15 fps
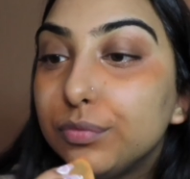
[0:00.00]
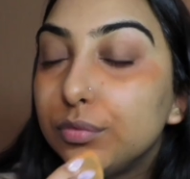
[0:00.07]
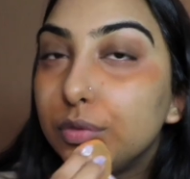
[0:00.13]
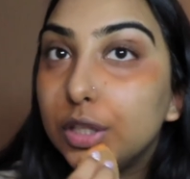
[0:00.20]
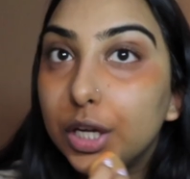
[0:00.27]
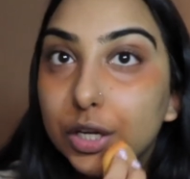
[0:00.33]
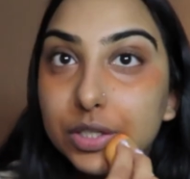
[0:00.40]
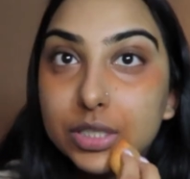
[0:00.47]

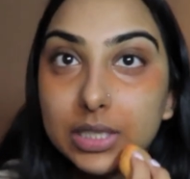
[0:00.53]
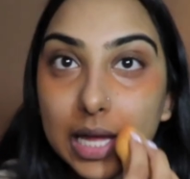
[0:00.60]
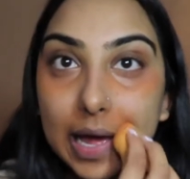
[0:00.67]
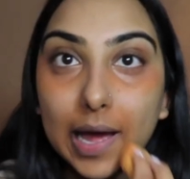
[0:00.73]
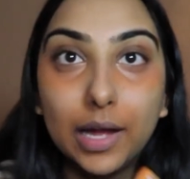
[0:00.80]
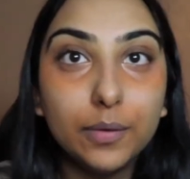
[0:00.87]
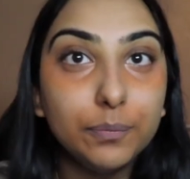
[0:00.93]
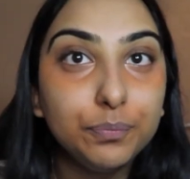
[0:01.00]
there's
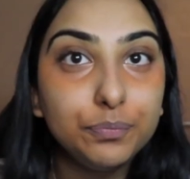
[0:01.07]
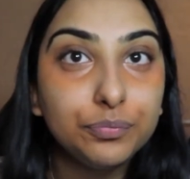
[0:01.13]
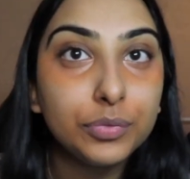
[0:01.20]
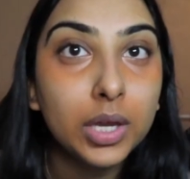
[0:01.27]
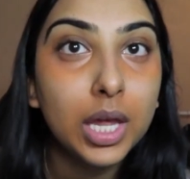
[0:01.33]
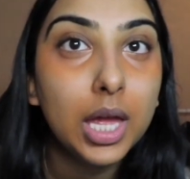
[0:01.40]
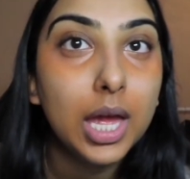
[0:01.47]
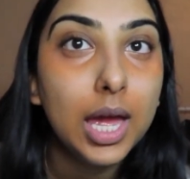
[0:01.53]
that
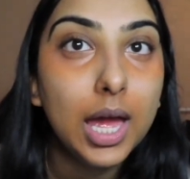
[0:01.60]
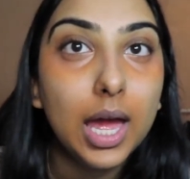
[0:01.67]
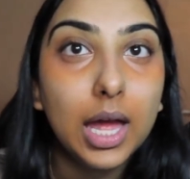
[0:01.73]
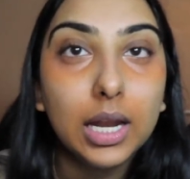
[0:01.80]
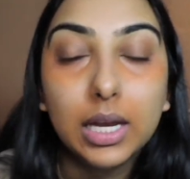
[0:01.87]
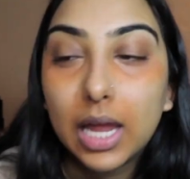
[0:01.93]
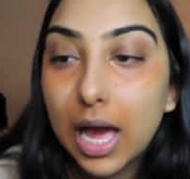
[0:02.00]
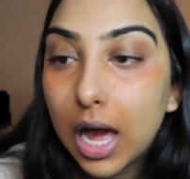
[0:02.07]

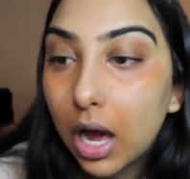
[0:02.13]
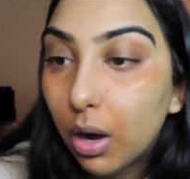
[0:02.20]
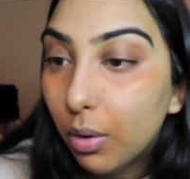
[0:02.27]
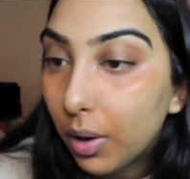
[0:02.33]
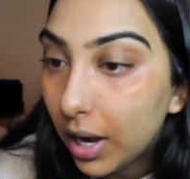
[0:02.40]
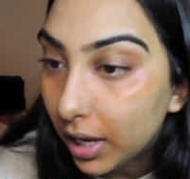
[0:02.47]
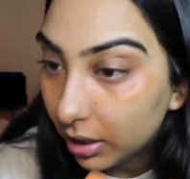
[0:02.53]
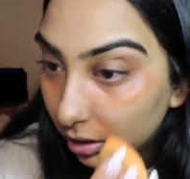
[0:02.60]
and
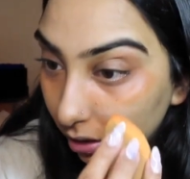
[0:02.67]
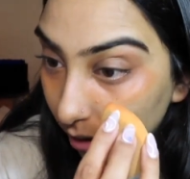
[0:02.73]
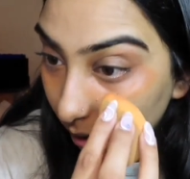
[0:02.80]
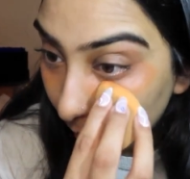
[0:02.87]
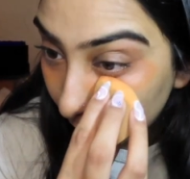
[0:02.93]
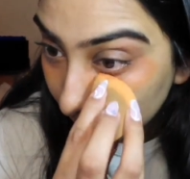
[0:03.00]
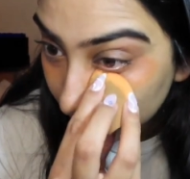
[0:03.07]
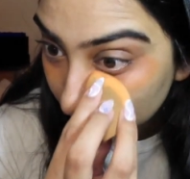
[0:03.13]
now I
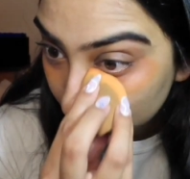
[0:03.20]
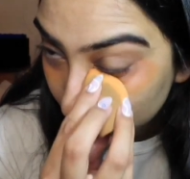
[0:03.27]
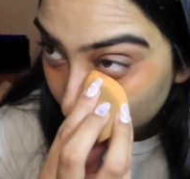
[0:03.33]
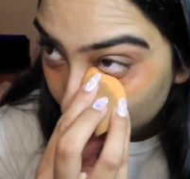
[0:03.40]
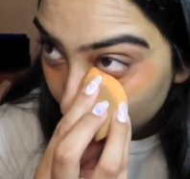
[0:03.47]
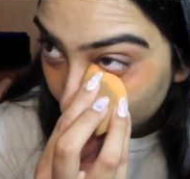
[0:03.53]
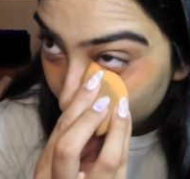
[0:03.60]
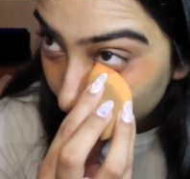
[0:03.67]
look
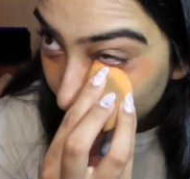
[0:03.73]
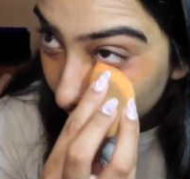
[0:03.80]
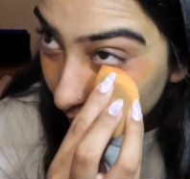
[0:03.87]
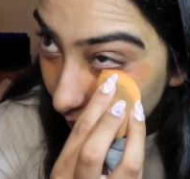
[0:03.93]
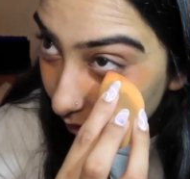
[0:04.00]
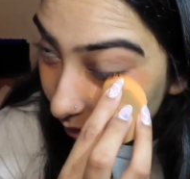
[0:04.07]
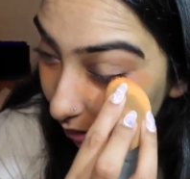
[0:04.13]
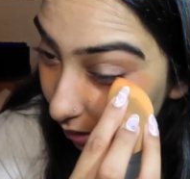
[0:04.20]

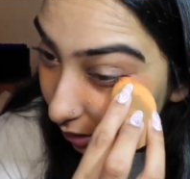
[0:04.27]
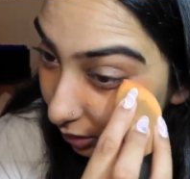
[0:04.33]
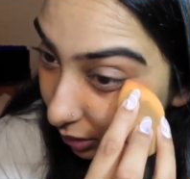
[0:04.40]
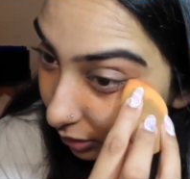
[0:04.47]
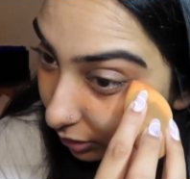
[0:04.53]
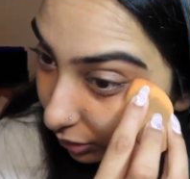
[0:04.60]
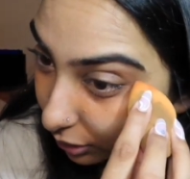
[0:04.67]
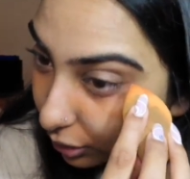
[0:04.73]
like
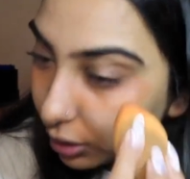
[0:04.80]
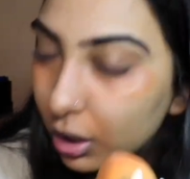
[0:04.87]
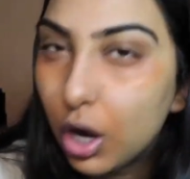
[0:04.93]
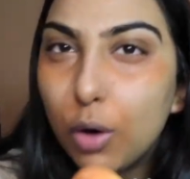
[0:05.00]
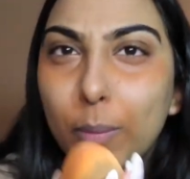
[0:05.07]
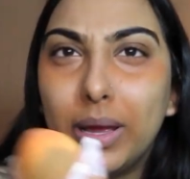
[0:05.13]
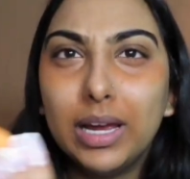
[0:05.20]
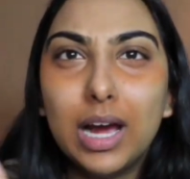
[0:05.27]

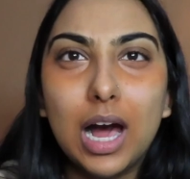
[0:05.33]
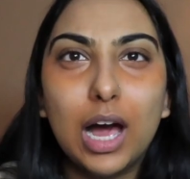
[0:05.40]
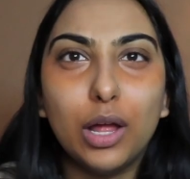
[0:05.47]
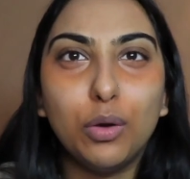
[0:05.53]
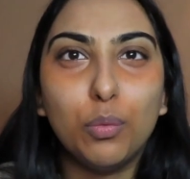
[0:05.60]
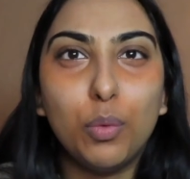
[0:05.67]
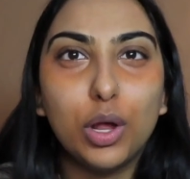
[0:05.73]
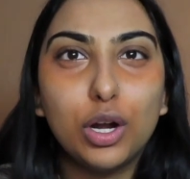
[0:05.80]
oh my
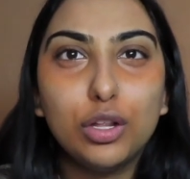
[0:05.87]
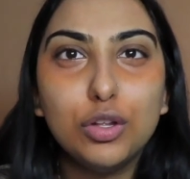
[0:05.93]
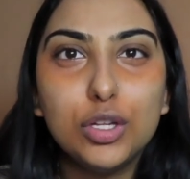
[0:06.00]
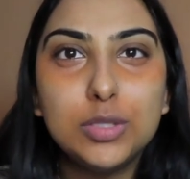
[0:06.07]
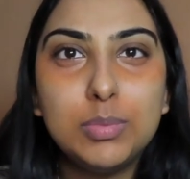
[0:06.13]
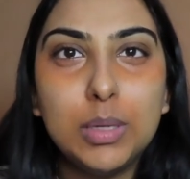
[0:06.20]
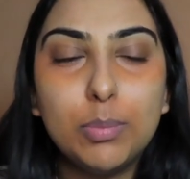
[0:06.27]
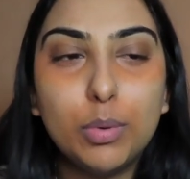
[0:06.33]
god what are
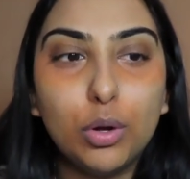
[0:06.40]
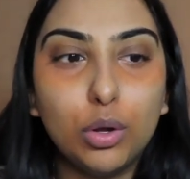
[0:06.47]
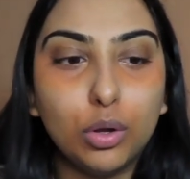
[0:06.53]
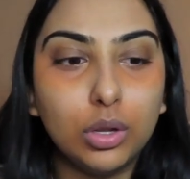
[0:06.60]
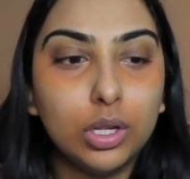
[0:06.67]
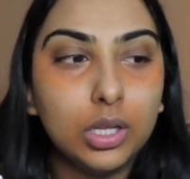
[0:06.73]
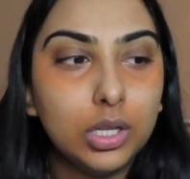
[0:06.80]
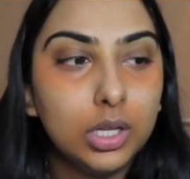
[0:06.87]
those
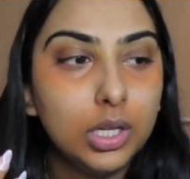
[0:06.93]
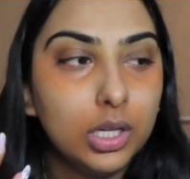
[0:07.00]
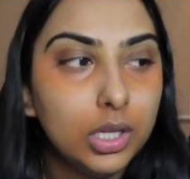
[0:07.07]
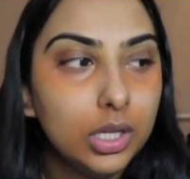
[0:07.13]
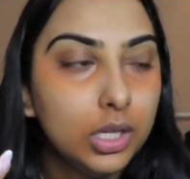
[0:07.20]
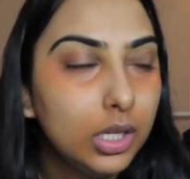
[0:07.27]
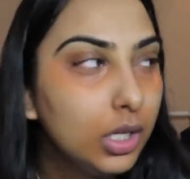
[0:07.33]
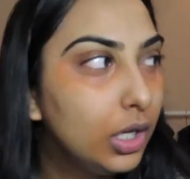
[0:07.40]
people
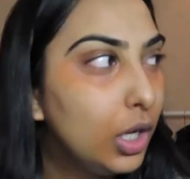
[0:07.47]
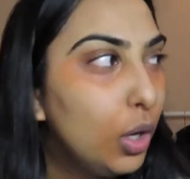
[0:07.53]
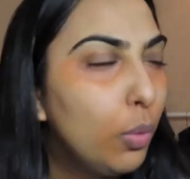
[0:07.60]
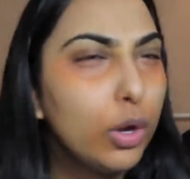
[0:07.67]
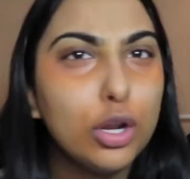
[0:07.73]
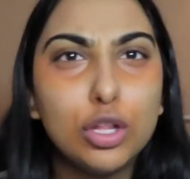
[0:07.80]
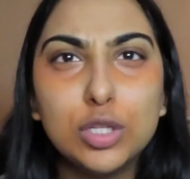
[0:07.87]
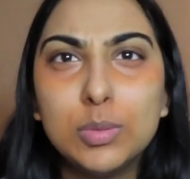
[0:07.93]

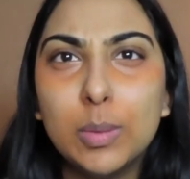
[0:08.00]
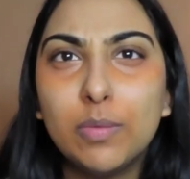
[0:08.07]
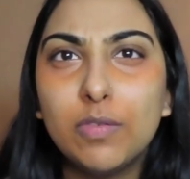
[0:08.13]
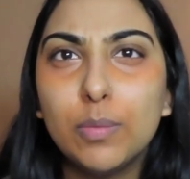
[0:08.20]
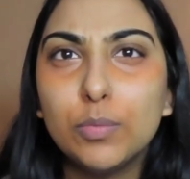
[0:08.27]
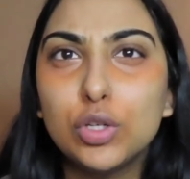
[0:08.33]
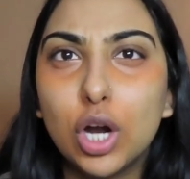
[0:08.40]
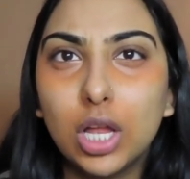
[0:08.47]
what are those people
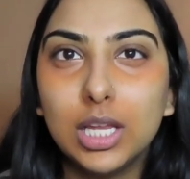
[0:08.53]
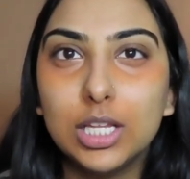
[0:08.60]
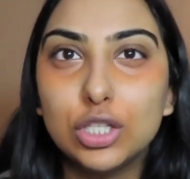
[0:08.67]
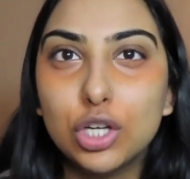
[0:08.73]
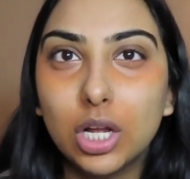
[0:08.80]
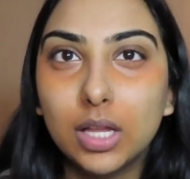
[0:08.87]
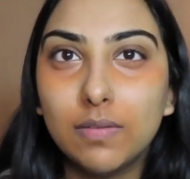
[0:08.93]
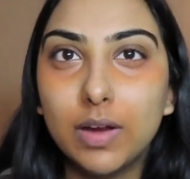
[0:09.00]
from Charlie and
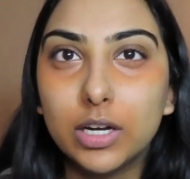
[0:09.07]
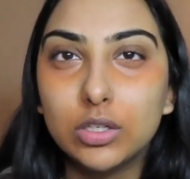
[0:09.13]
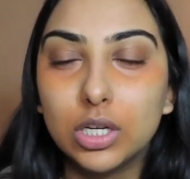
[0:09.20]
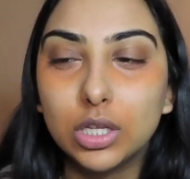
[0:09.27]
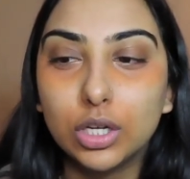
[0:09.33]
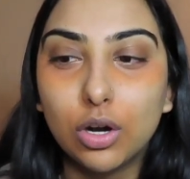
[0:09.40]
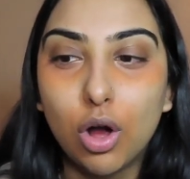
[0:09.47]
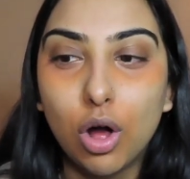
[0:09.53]
the Chocolate Factory
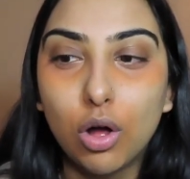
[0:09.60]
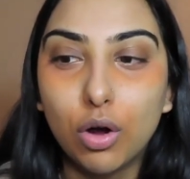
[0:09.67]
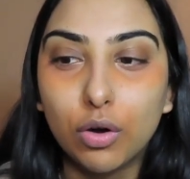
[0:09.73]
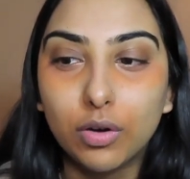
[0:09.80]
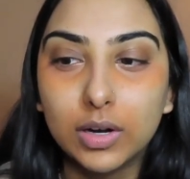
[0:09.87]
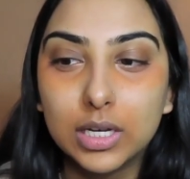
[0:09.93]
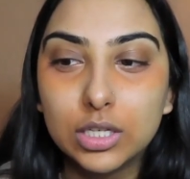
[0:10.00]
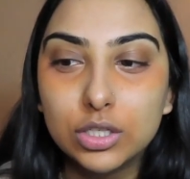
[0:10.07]
and they're all
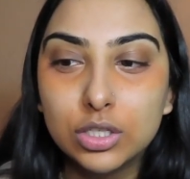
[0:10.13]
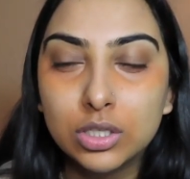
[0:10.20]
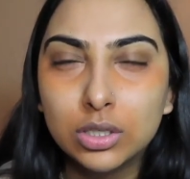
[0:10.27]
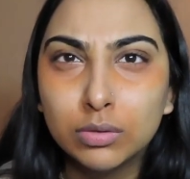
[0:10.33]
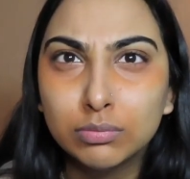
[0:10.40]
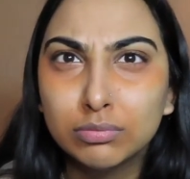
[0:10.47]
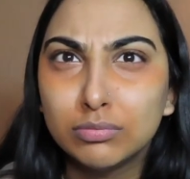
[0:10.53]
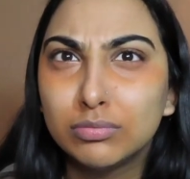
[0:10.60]
orange
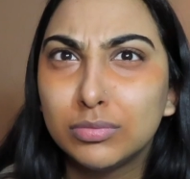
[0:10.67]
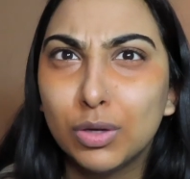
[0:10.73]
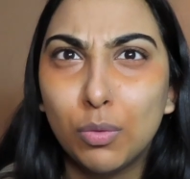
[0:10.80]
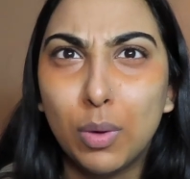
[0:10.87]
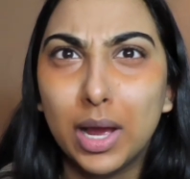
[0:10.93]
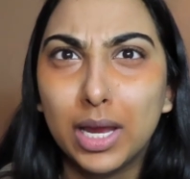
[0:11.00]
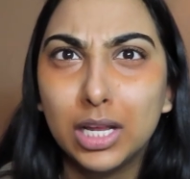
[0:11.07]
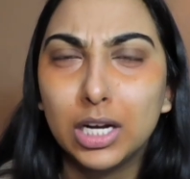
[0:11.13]

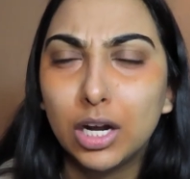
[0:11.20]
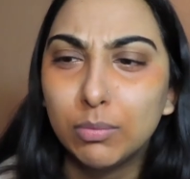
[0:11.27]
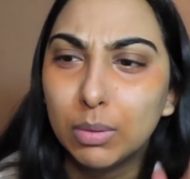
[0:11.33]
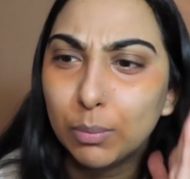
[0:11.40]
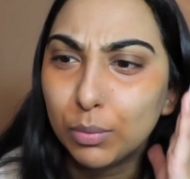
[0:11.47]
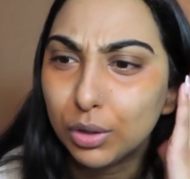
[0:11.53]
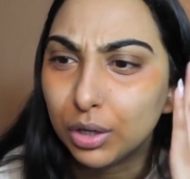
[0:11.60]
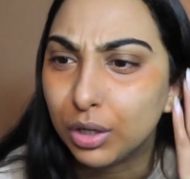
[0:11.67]
why can I
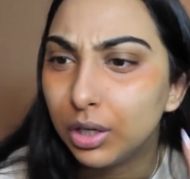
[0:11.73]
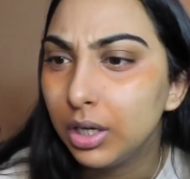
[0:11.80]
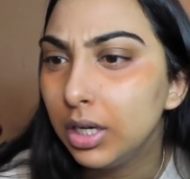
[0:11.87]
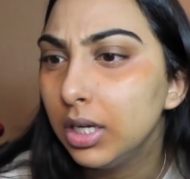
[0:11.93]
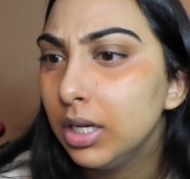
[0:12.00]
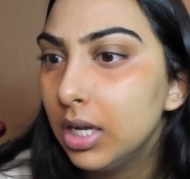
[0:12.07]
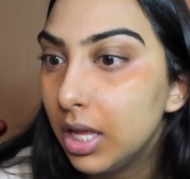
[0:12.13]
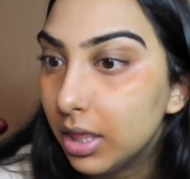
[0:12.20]
remember
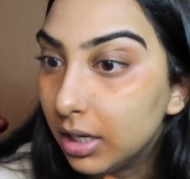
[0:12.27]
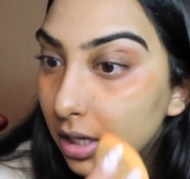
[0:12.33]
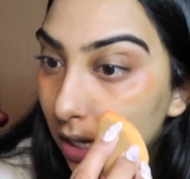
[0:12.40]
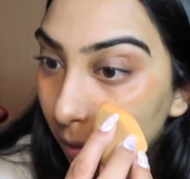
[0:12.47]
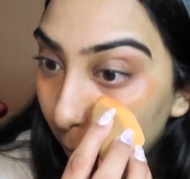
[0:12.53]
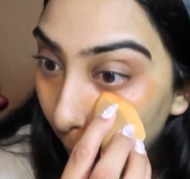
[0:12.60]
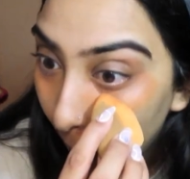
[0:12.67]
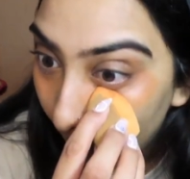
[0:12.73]
the
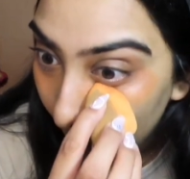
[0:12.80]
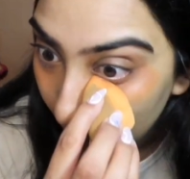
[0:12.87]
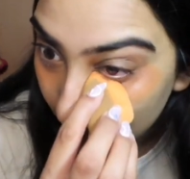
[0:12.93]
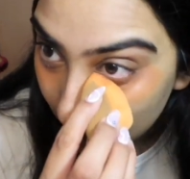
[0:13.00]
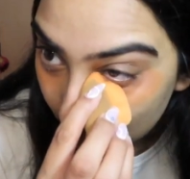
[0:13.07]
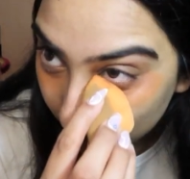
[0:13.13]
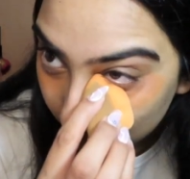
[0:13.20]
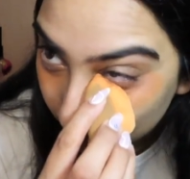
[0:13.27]
name
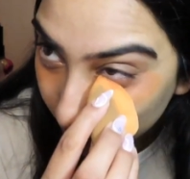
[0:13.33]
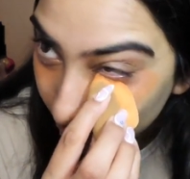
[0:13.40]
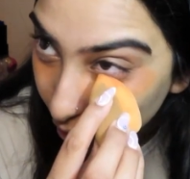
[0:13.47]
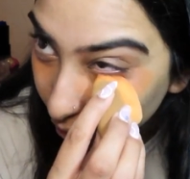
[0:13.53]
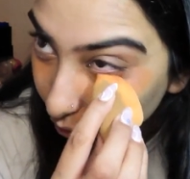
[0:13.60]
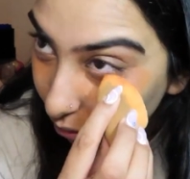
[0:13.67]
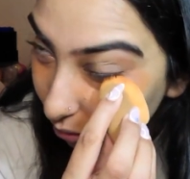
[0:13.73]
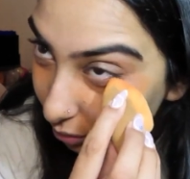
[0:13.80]
comment
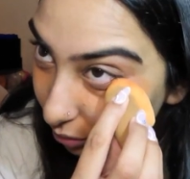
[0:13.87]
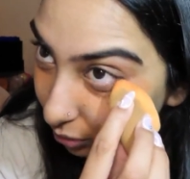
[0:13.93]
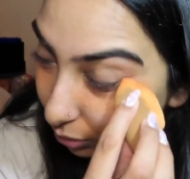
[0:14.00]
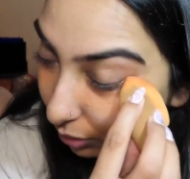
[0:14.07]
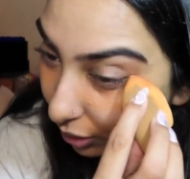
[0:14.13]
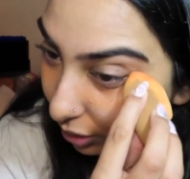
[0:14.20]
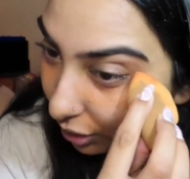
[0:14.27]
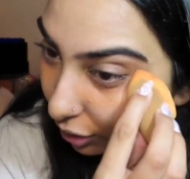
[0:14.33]
below
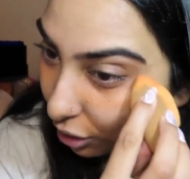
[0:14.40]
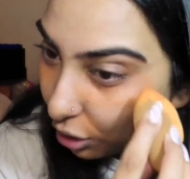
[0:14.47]
what are they